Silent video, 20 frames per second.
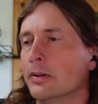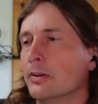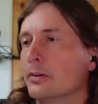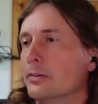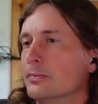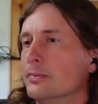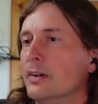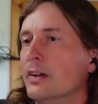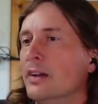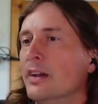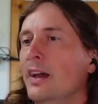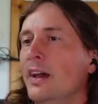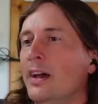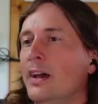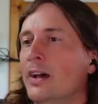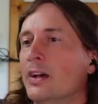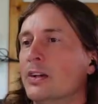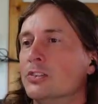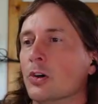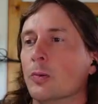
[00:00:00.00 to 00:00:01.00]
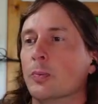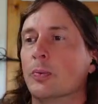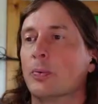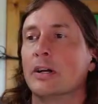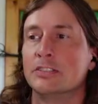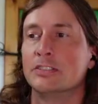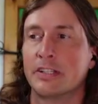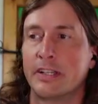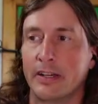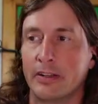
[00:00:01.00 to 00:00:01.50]
go. So
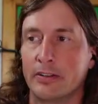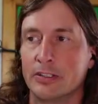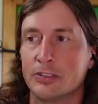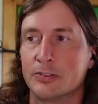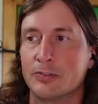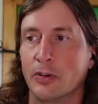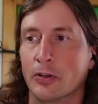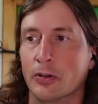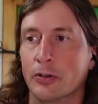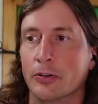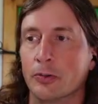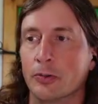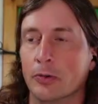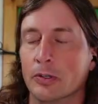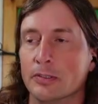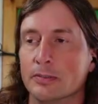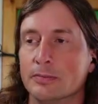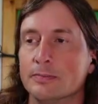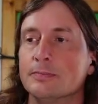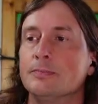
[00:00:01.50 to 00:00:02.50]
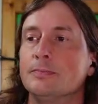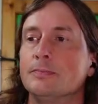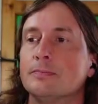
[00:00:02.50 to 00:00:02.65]
Project Catalyst Voter Tool.